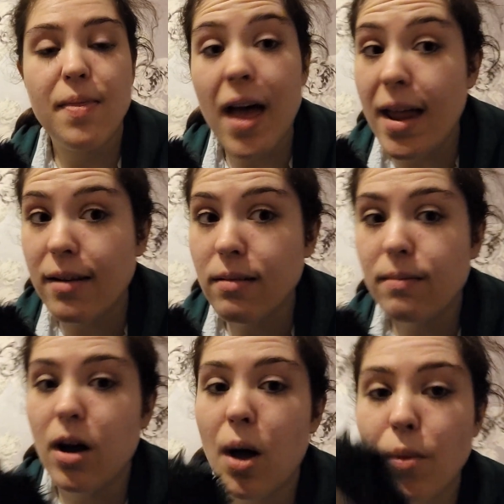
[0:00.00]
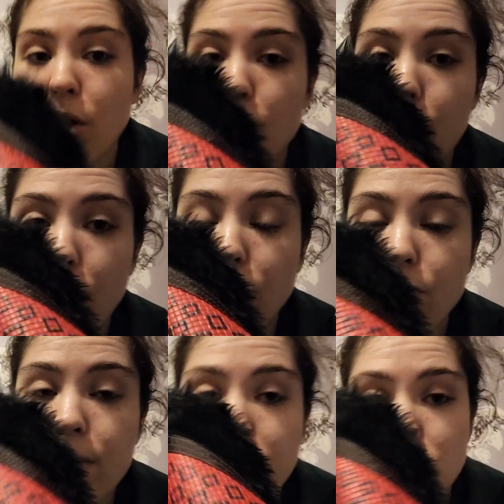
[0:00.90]
then I'm going to put the
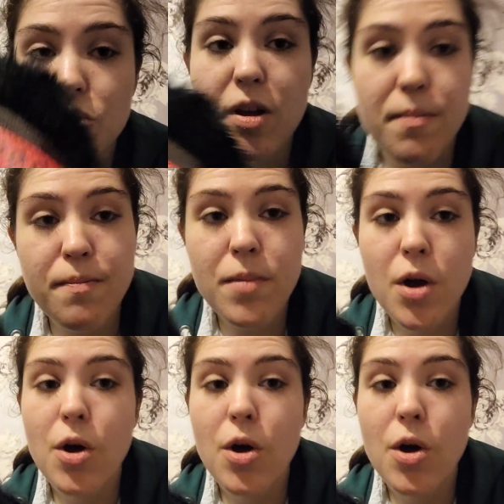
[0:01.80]
ribbon trim